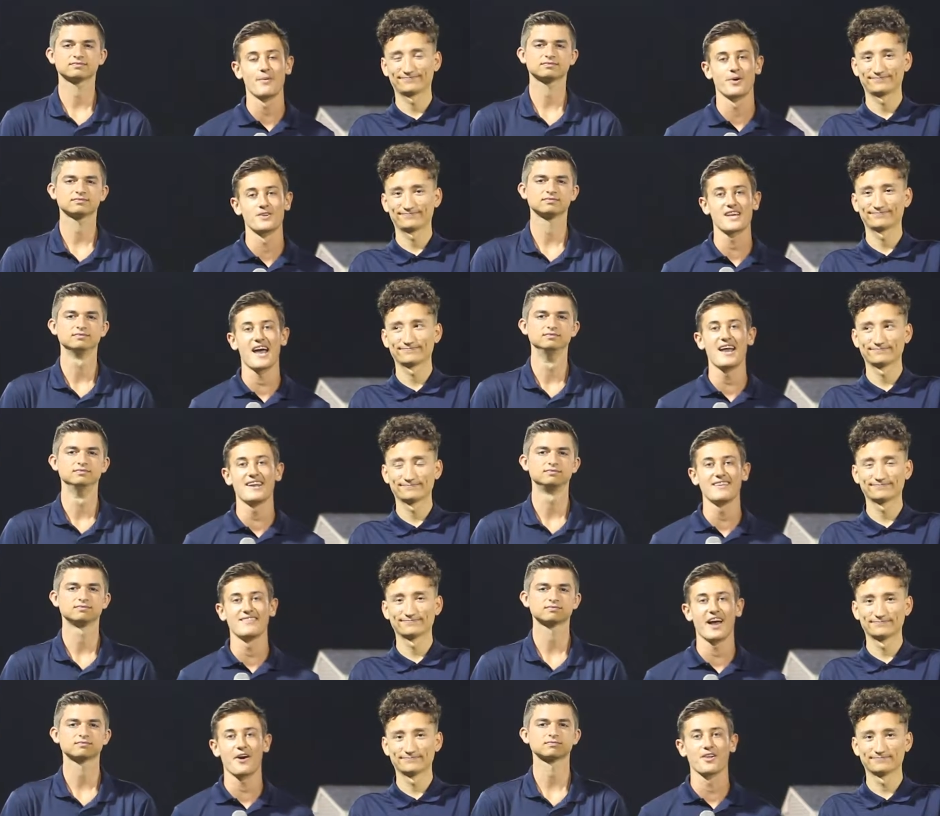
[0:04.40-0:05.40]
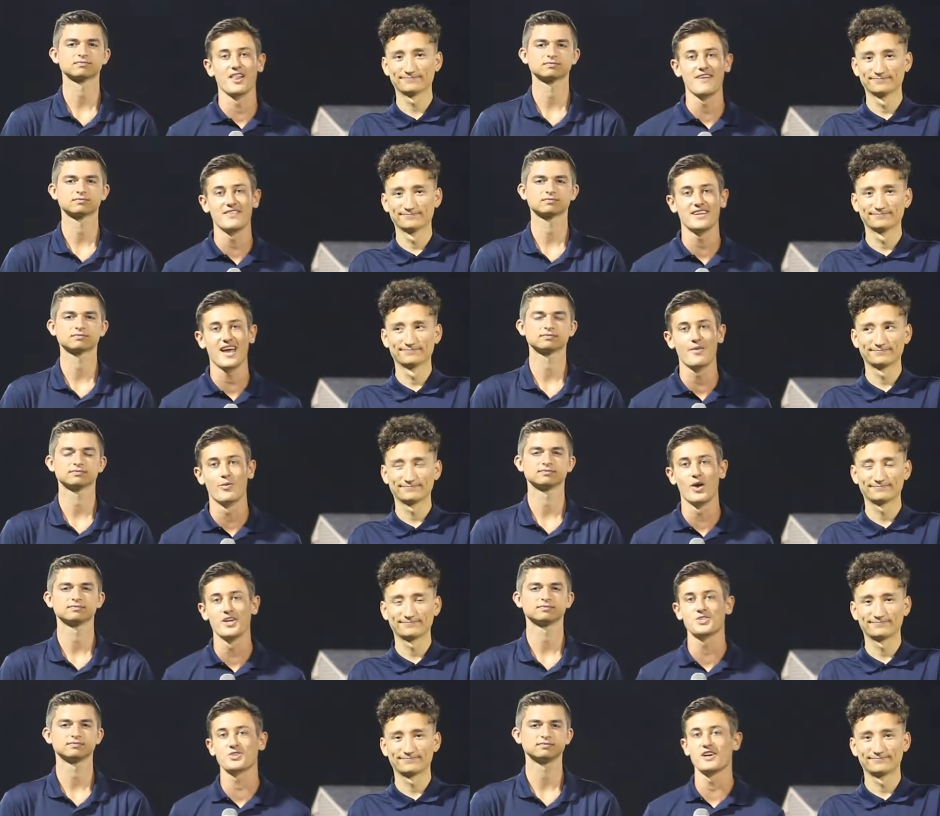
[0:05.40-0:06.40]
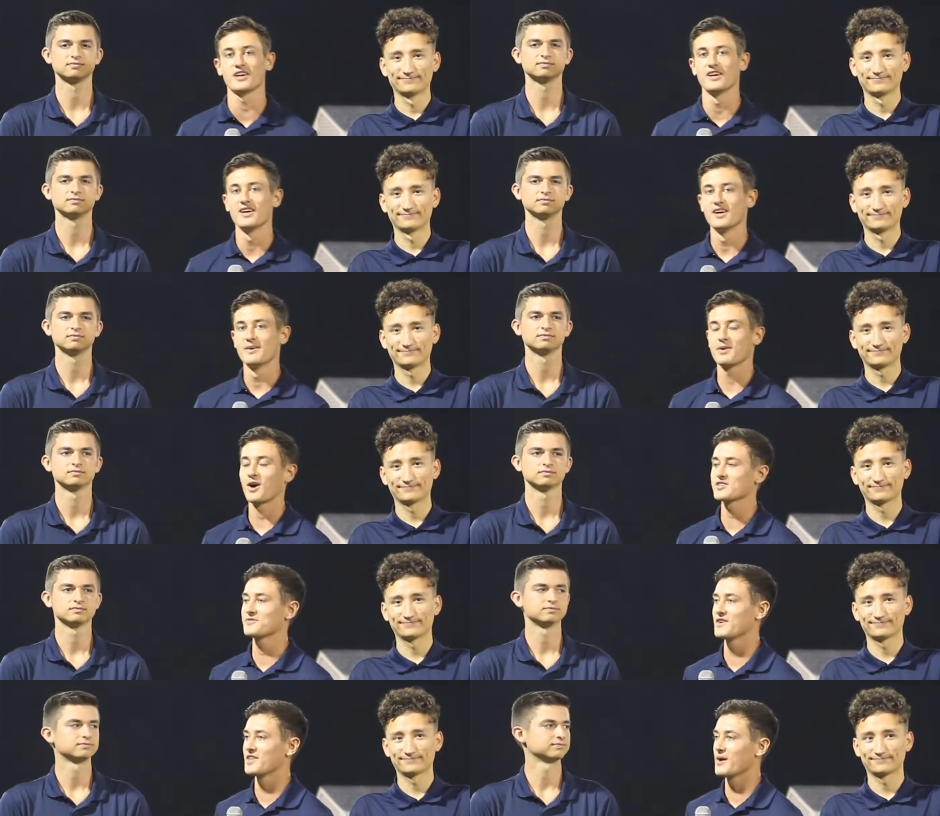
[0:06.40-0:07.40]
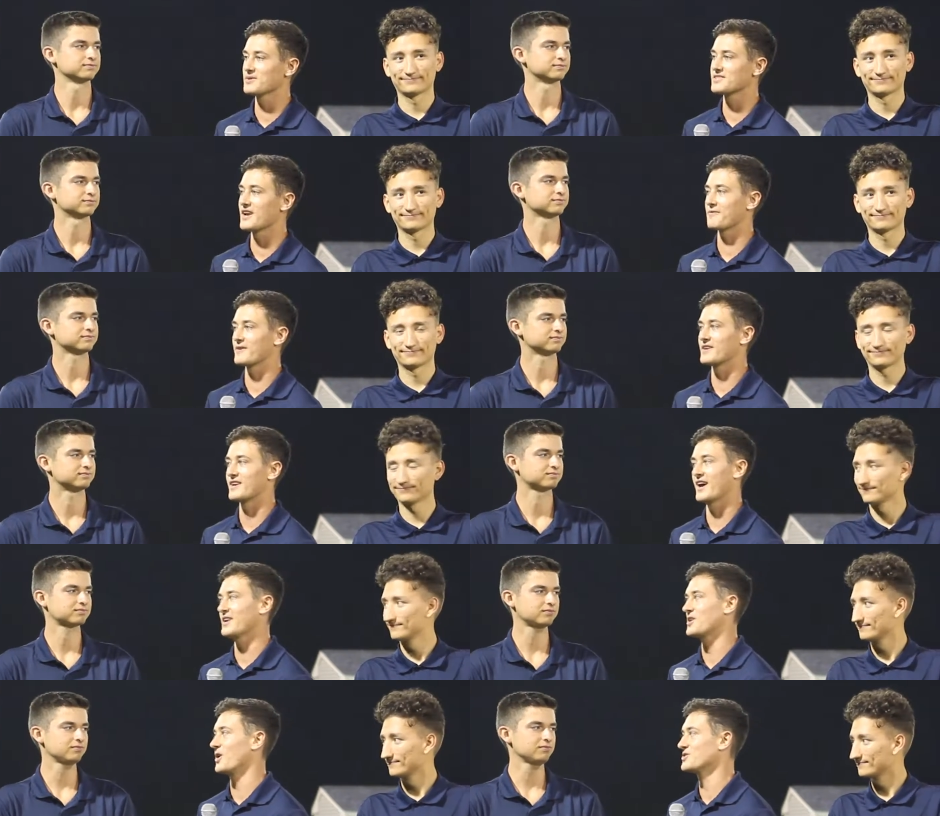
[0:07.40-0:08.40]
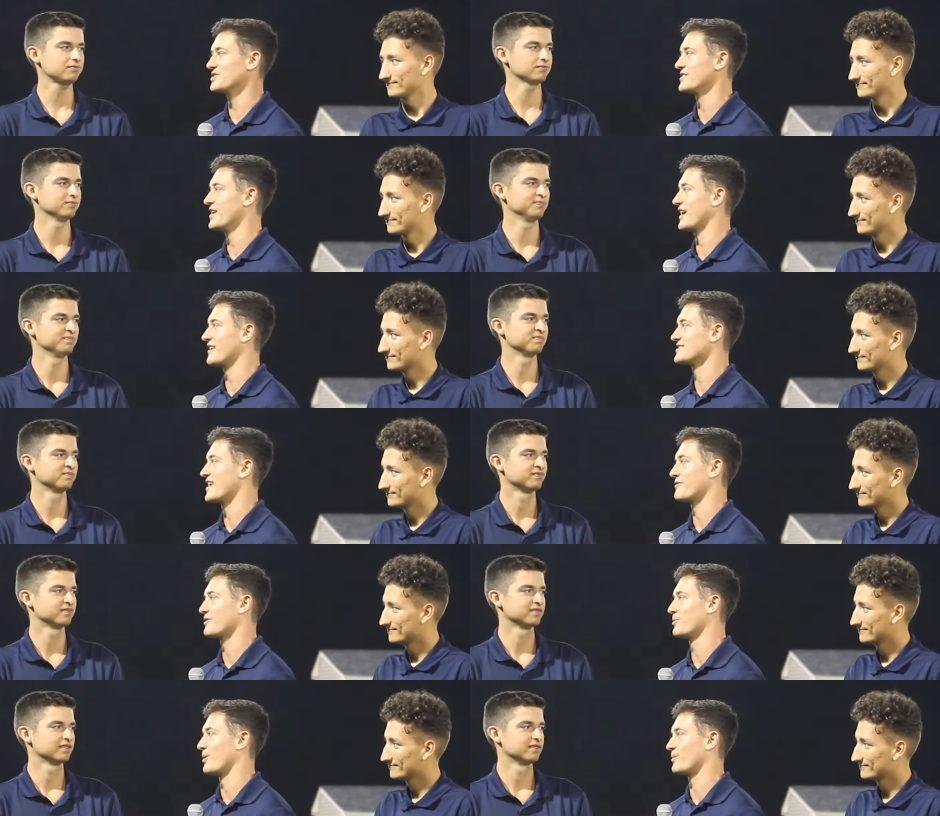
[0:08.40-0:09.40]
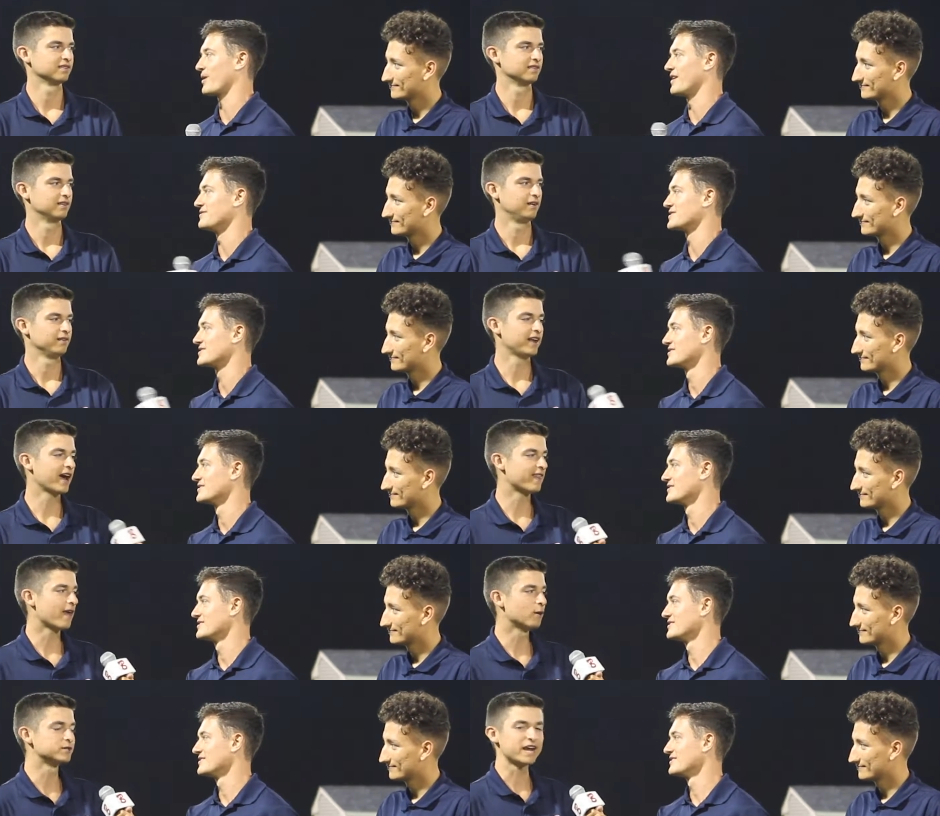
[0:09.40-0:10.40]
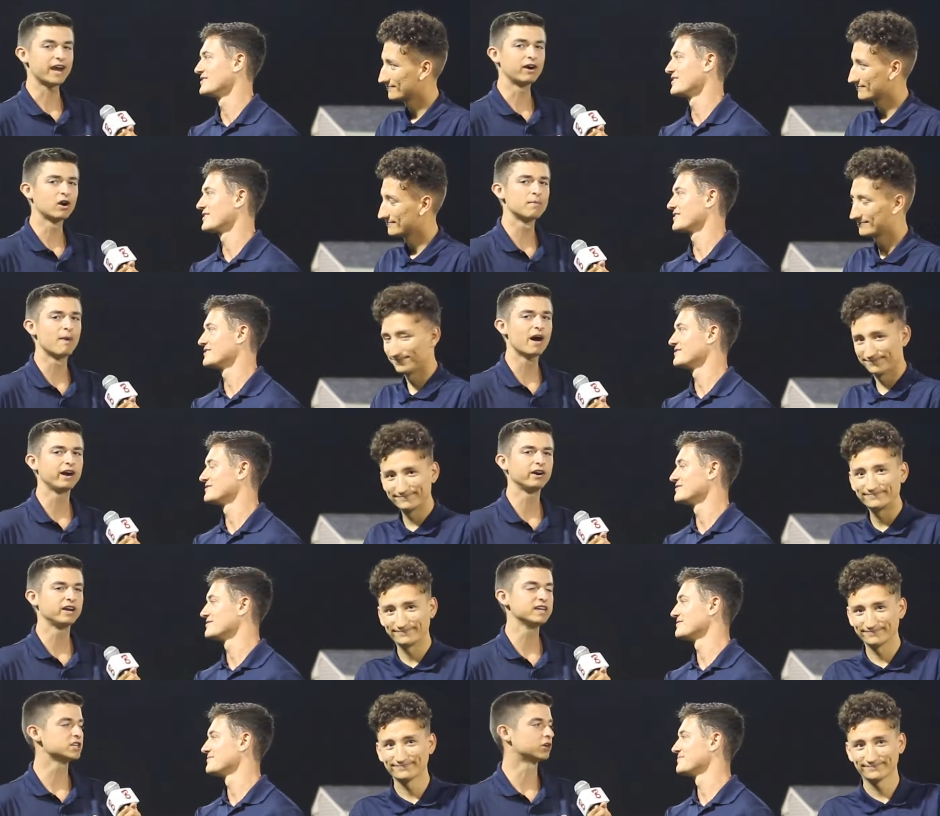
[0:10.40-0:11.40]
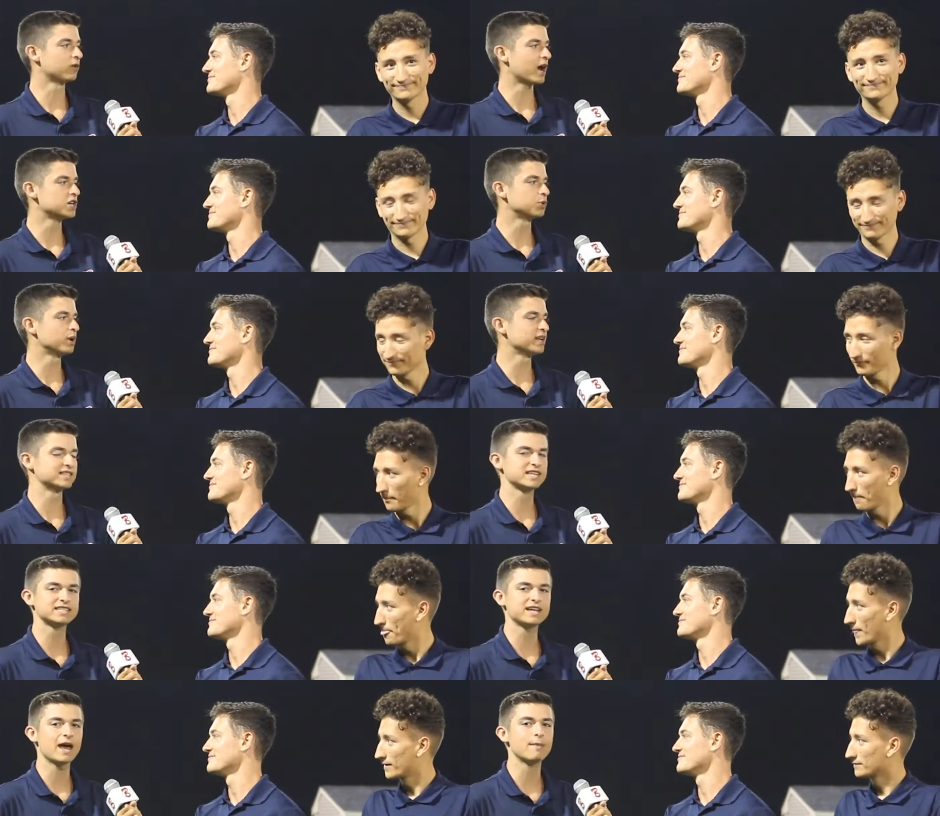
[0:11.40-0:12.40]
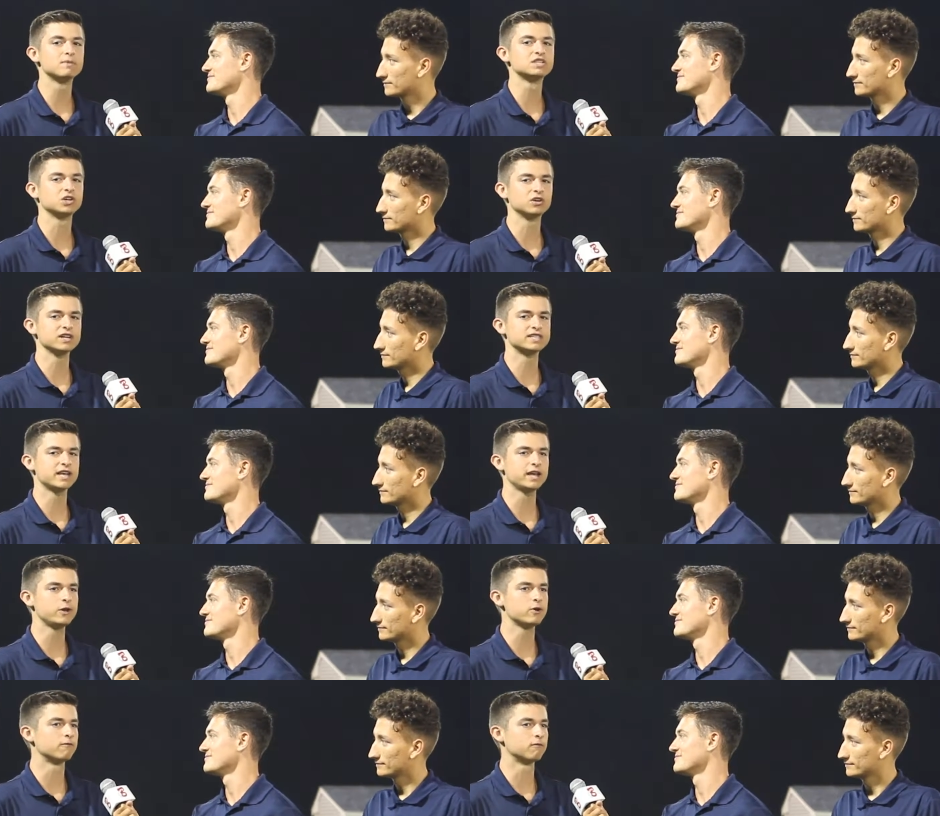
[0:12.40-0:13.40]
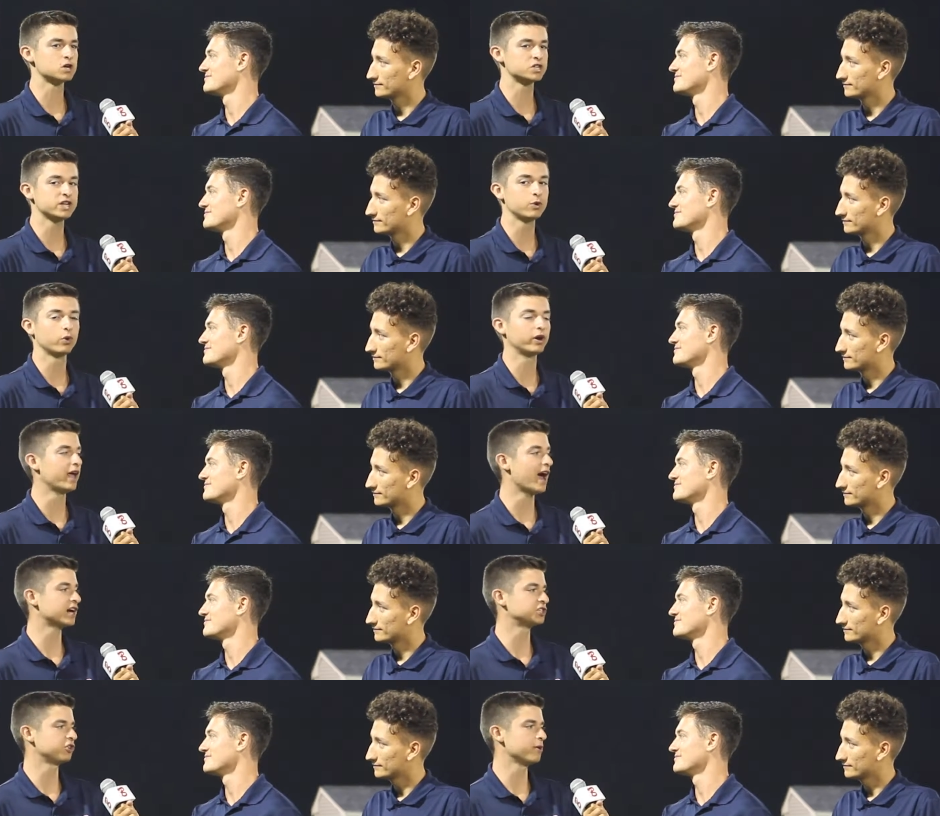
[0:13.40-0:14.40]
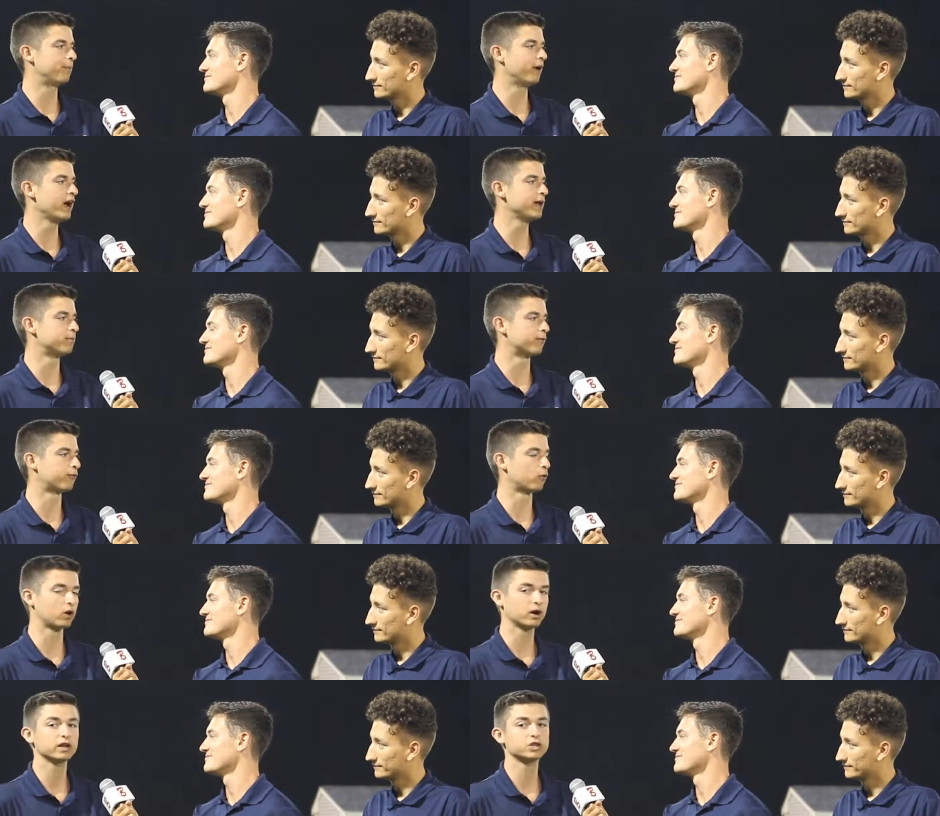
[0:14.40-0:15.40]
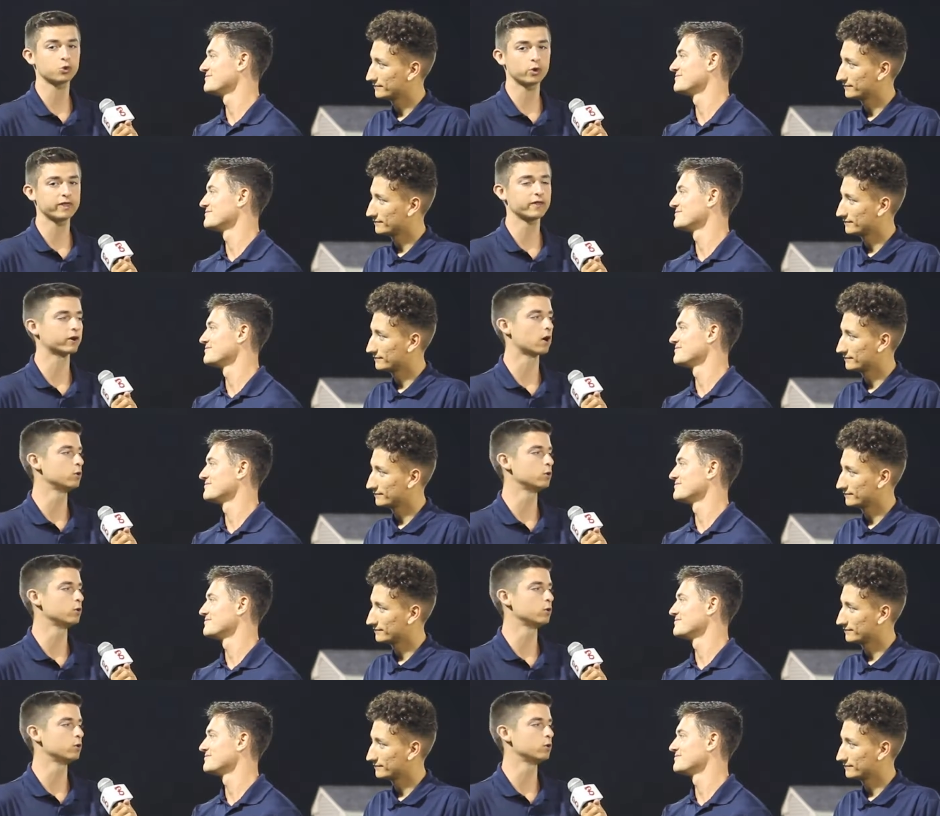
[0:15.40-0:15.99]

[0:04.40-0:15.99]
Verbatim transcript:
Speaker 1: Commodores, ending their 11-game win streak. But Carson Field, there was a different head coach in the dugout tonight for the Bourne Braves.
Speaker 2: Yeah, that was Aaron Meyer. He's a graduate assistant at Missouri State University, where he actually played before joining their